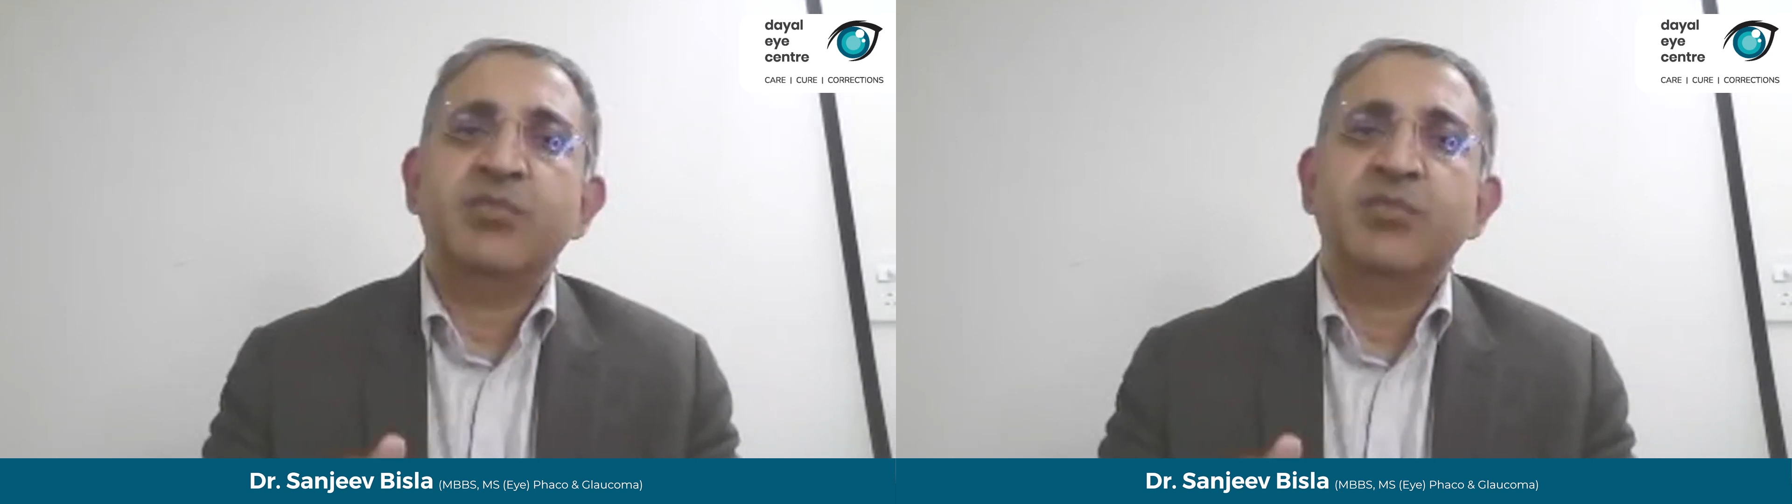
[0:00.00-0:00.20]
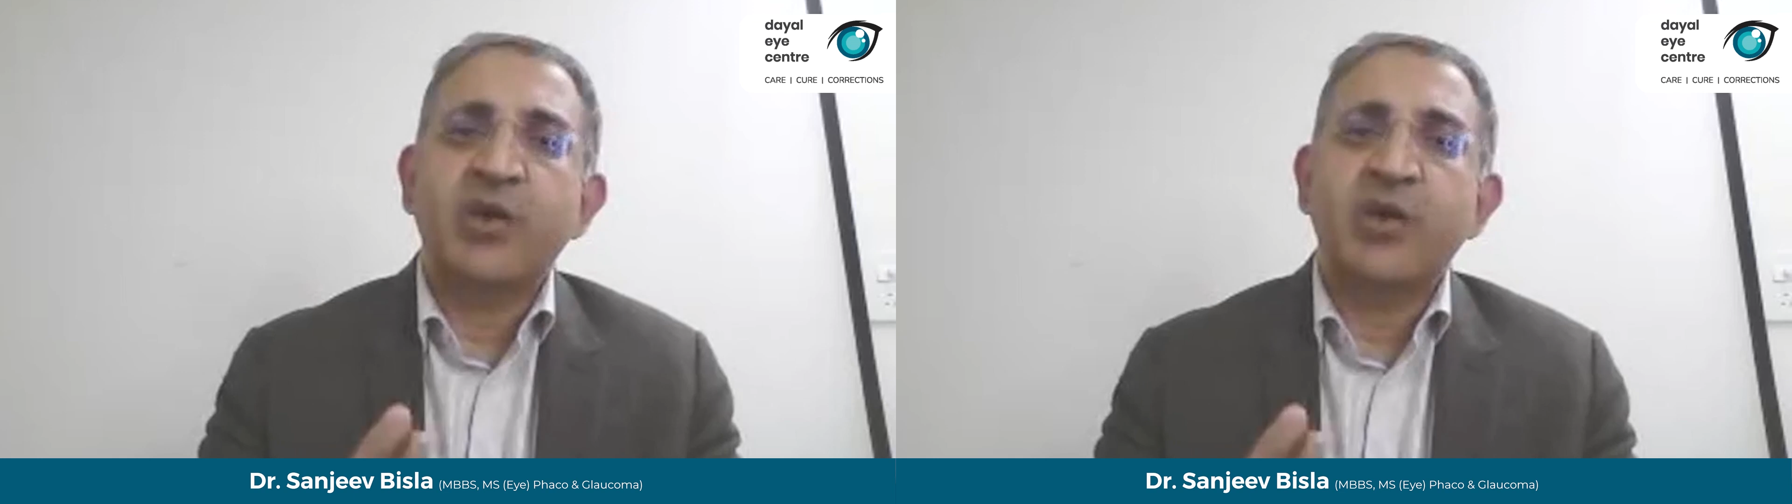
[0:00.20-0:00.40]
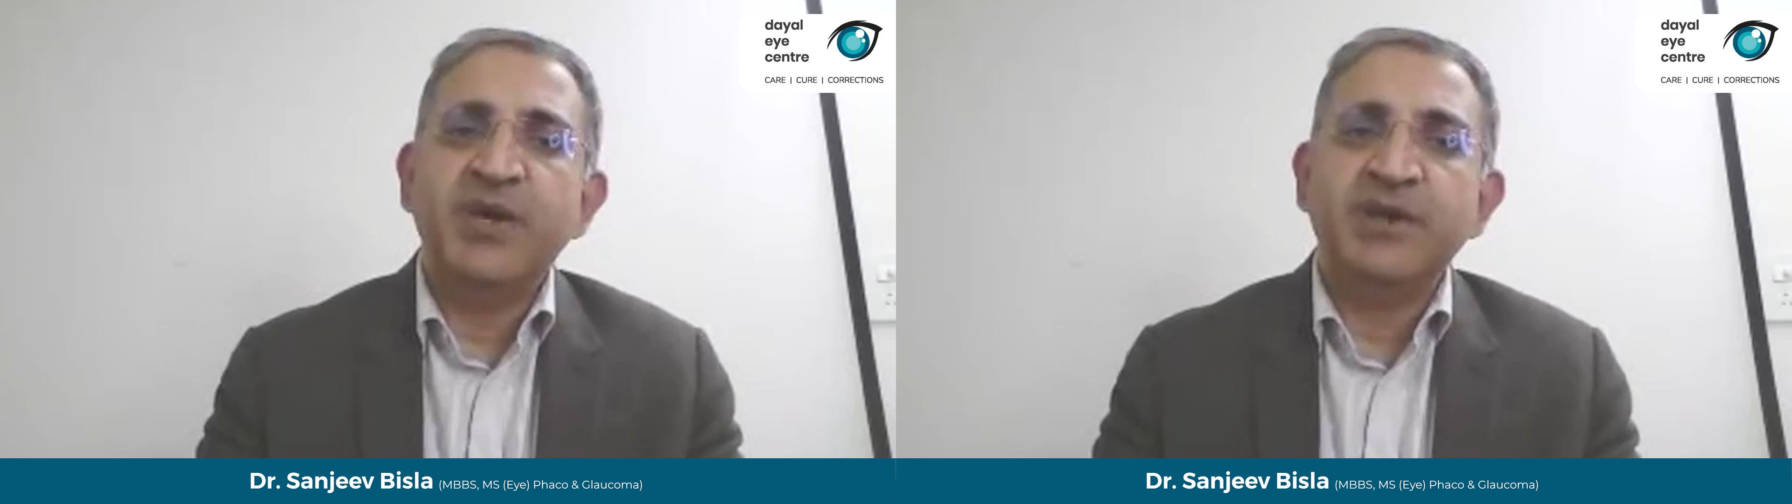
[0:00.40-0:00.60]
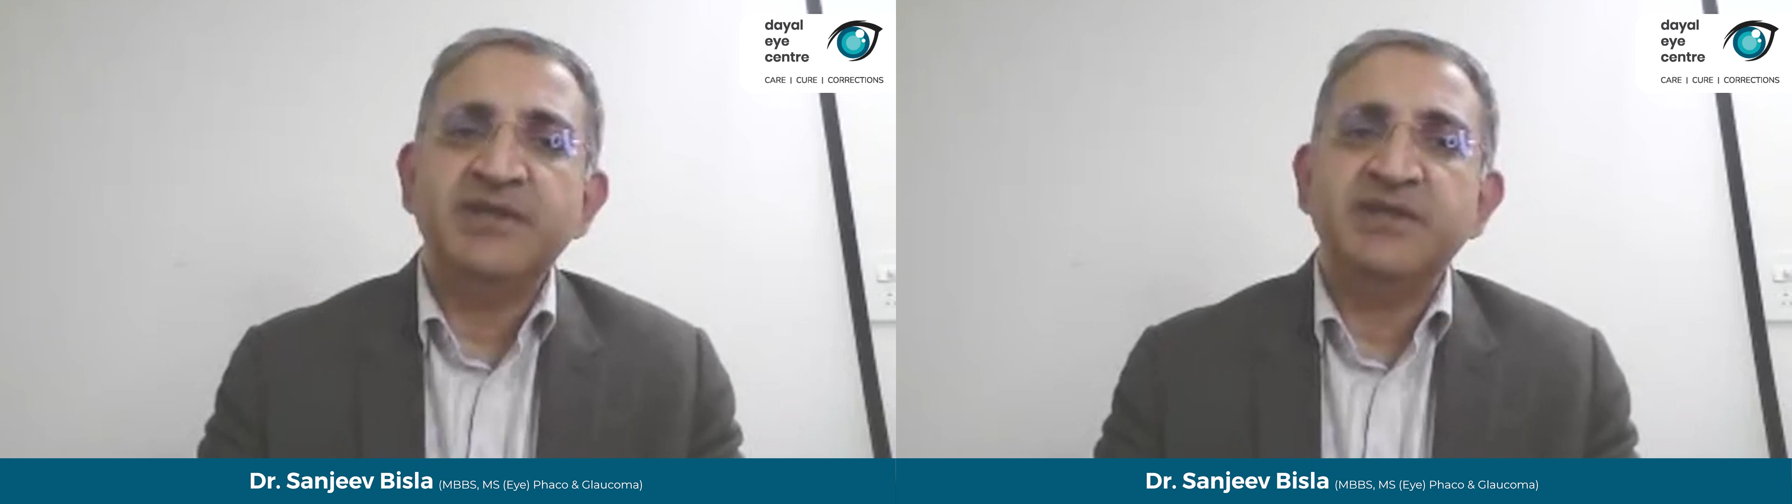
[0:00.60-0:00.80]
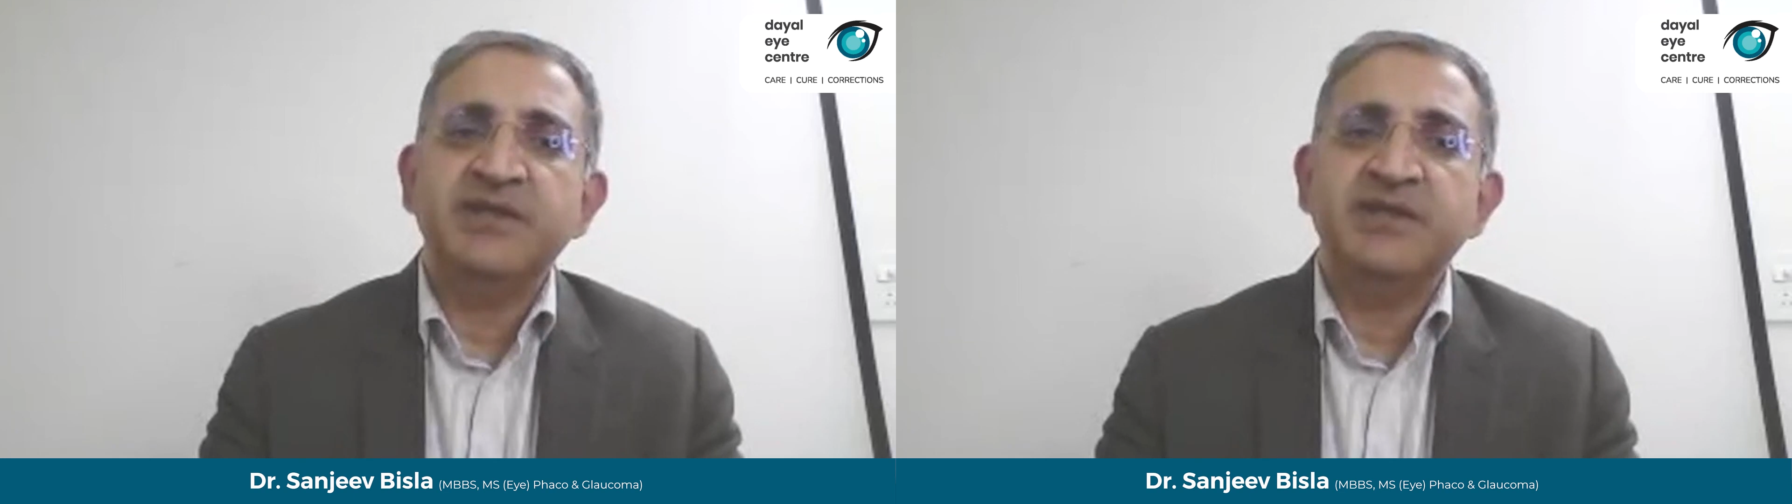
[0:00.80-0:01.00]
myopic
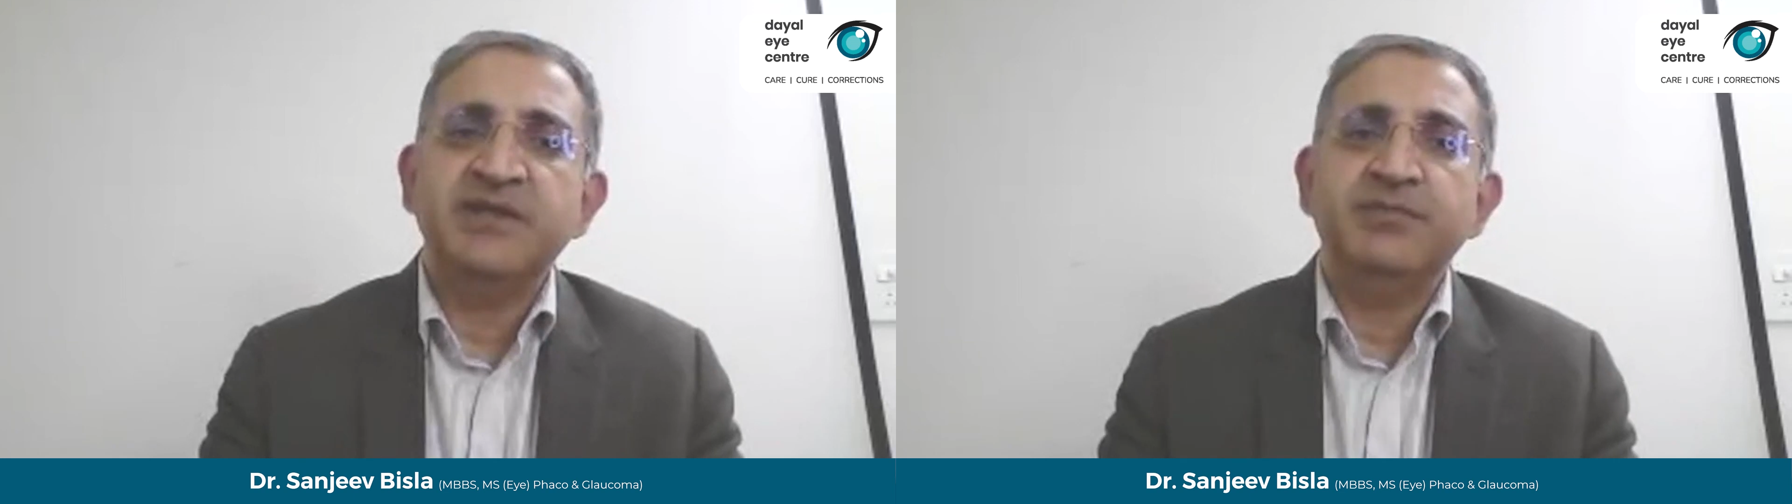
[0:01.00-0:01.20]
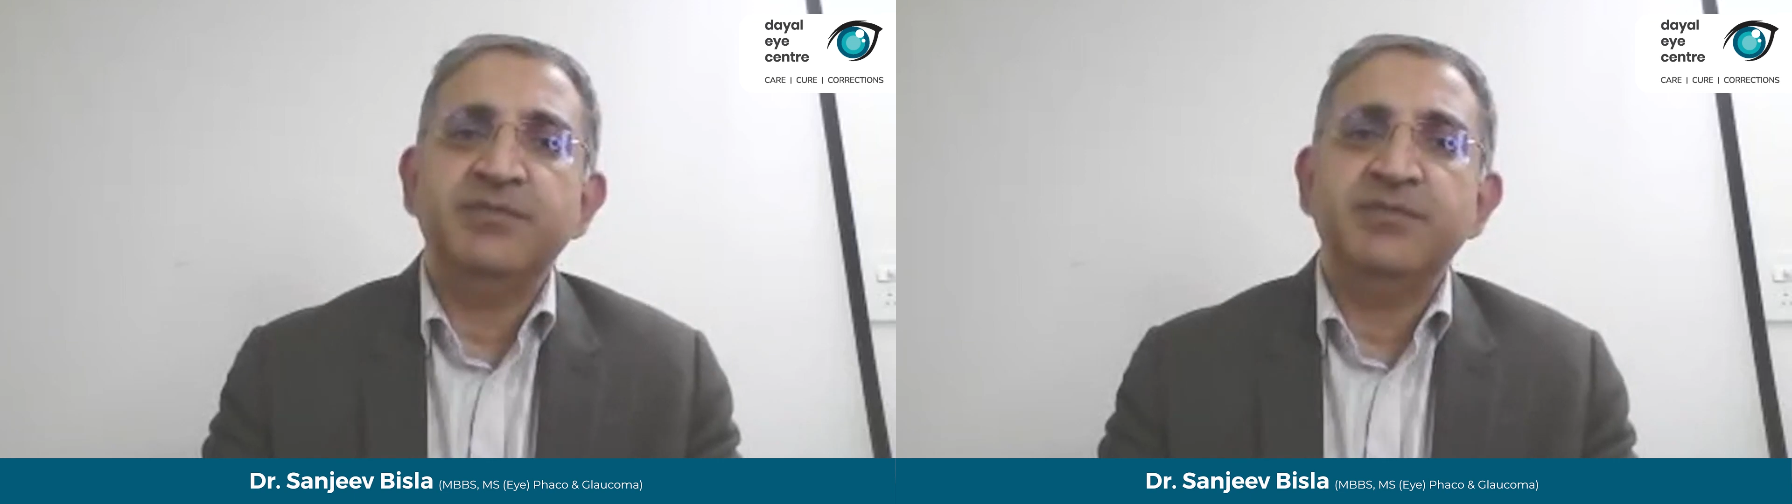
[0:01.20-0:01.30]
patients